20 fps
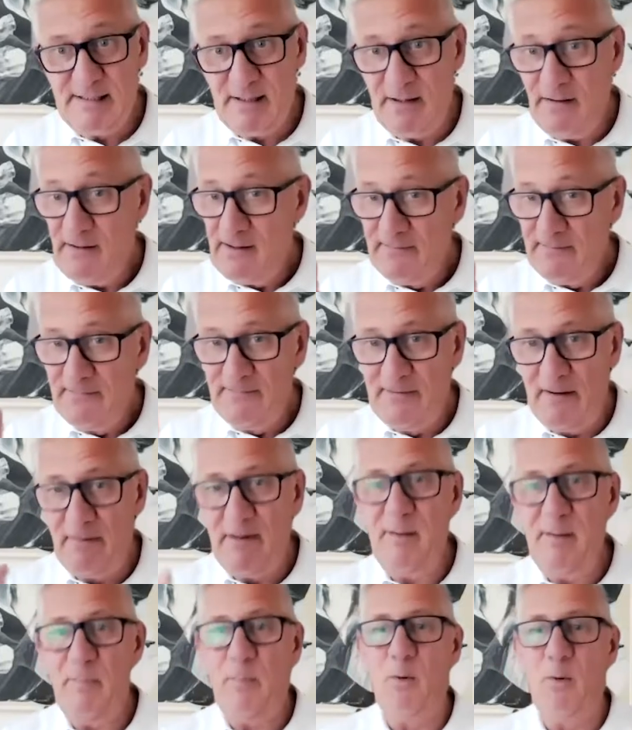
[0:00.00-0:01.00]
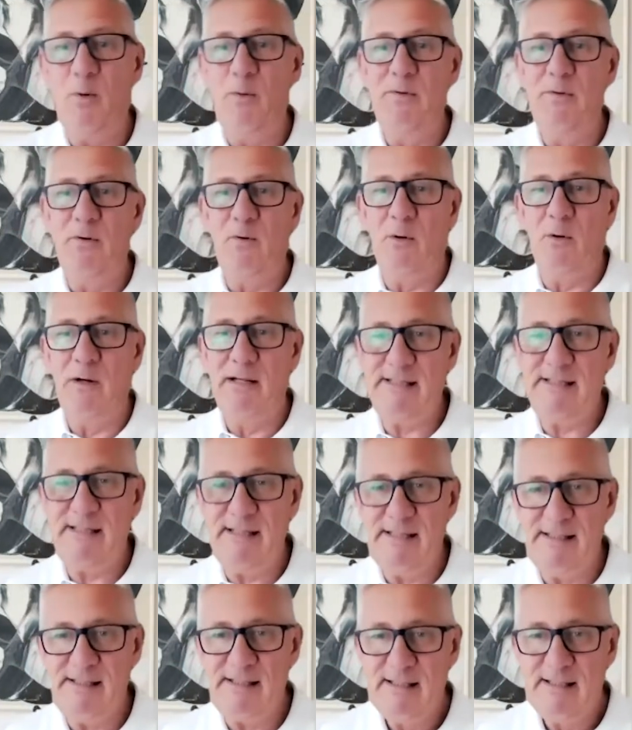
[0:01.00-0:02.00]
are very important
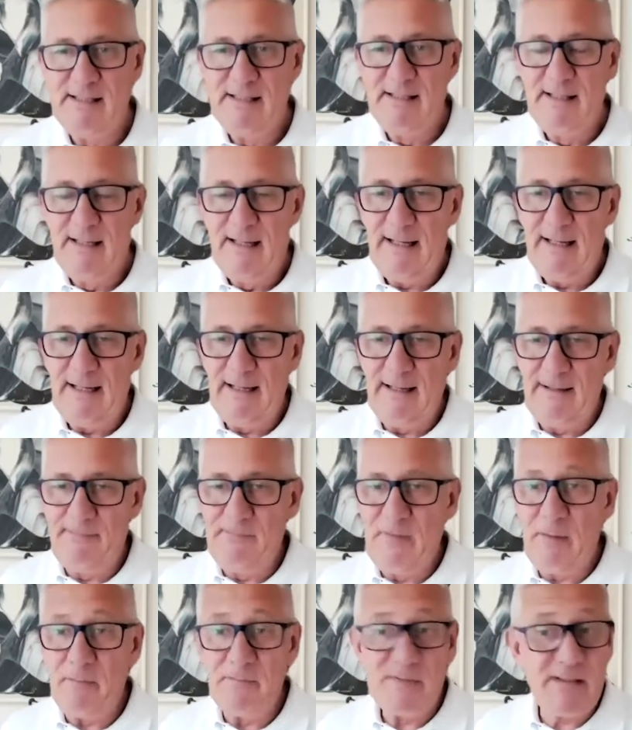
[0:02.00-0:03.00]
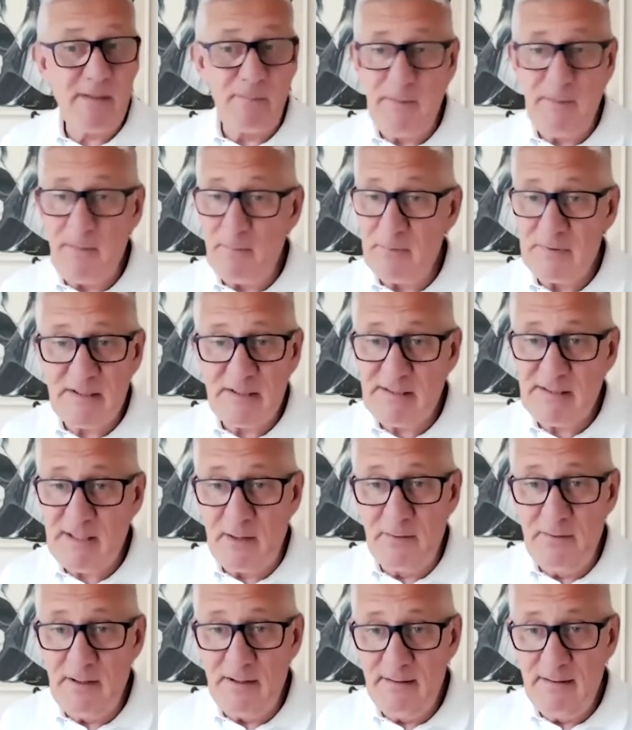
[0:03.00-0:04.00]
qualities that some people just
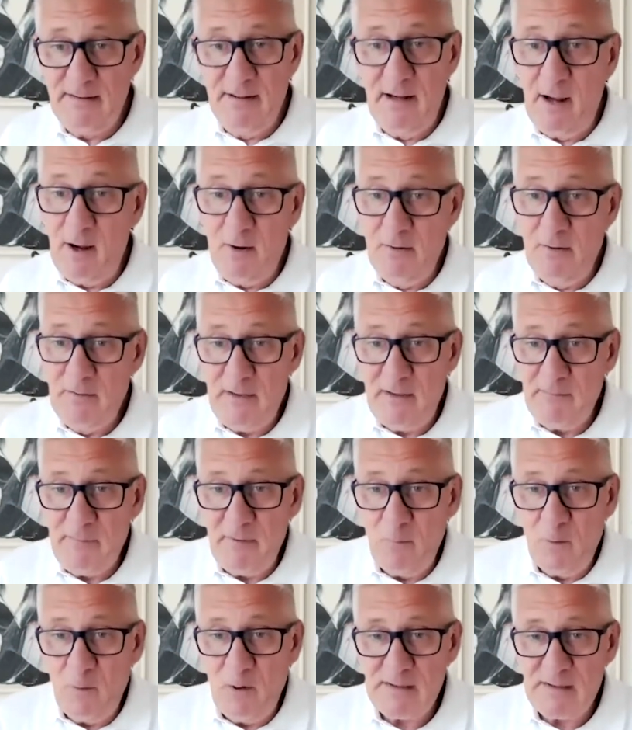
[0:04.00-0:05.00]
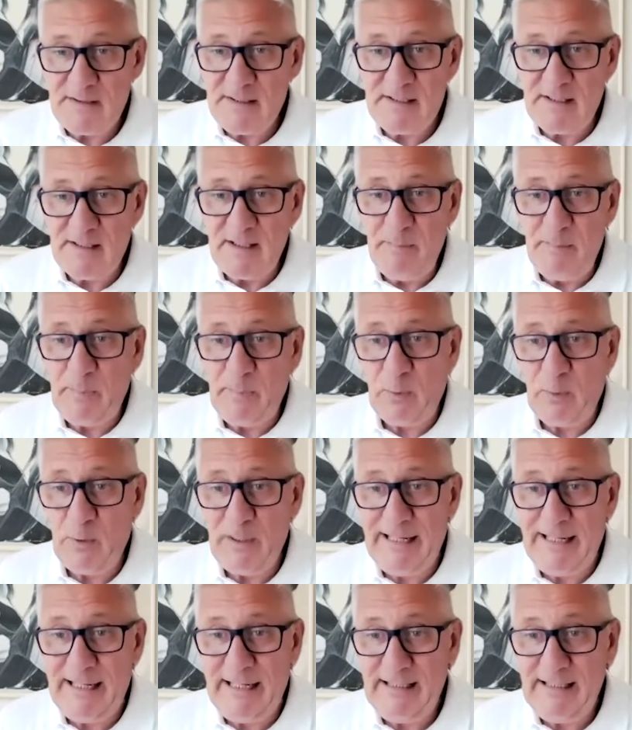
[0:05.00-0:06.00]
don't know. They've been worked as an
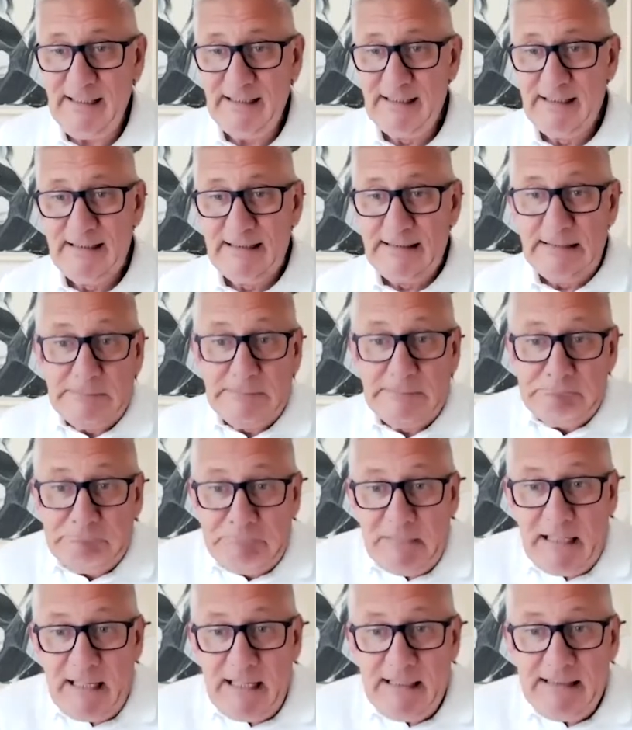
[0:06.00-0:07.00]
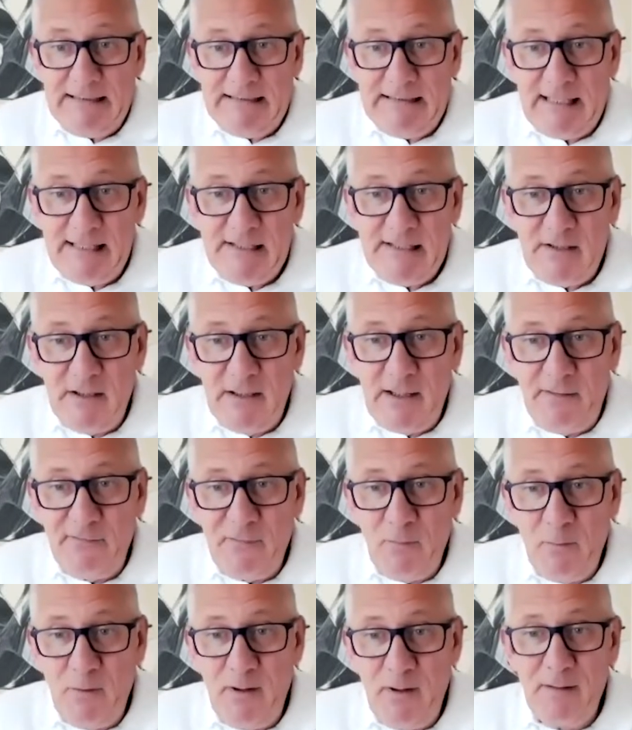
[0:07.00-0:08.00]
employee and they turn up for
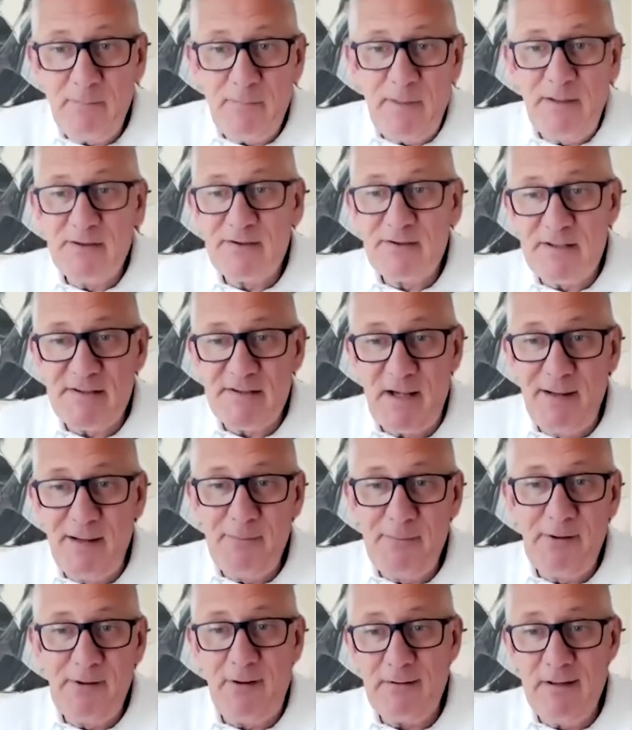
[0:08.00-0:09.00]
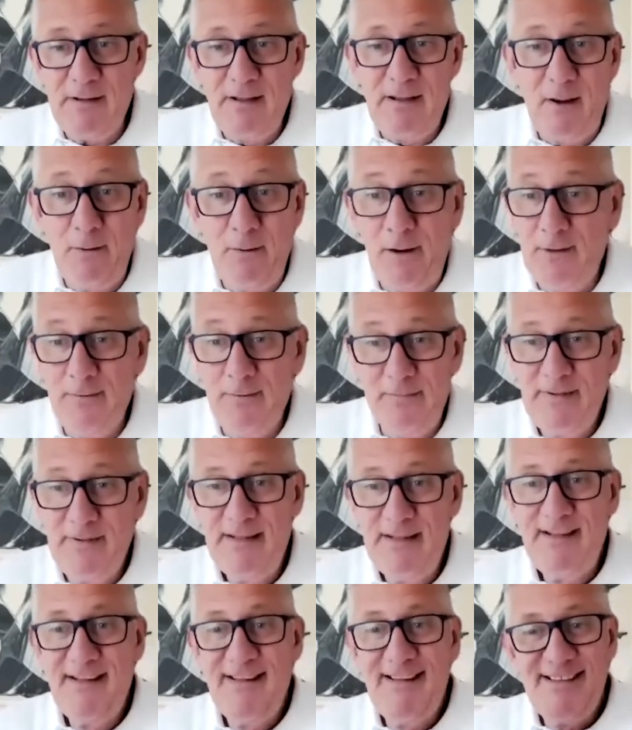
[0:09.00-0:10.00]
work, punch the time clock and go home.
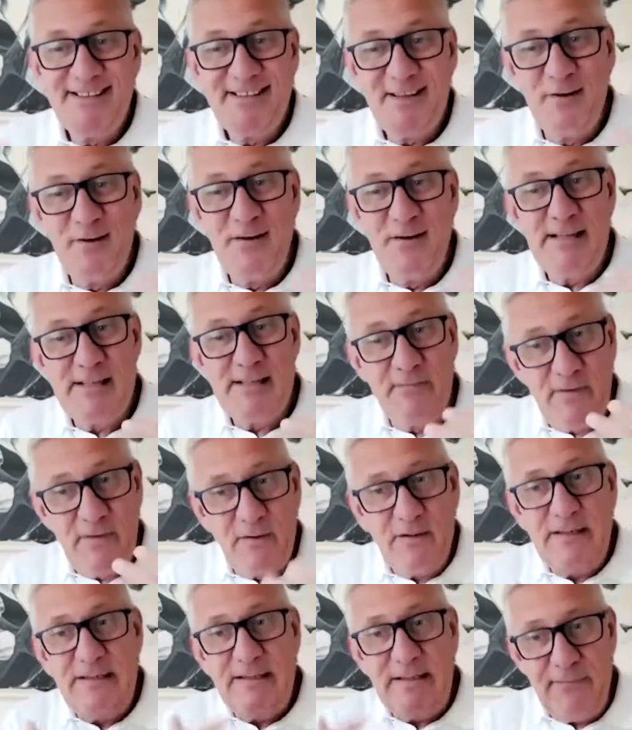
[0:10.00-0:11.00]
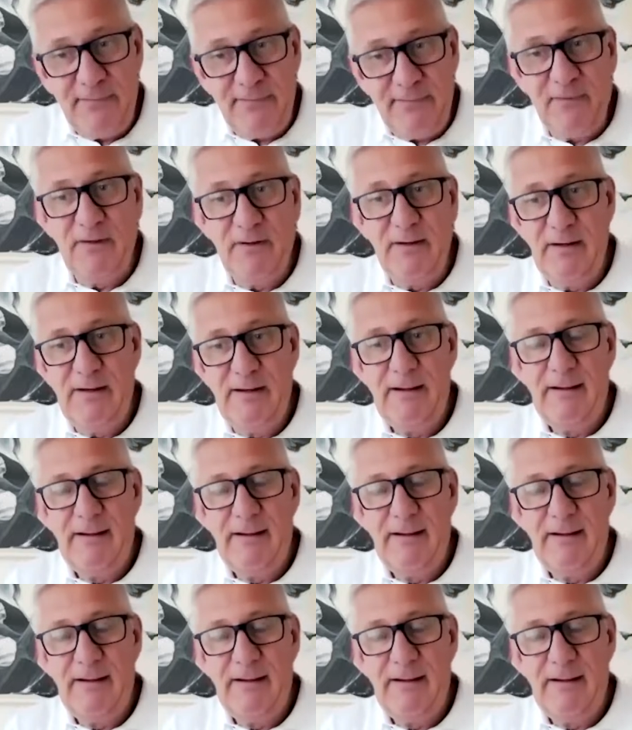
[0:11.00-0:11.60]
So it's a very different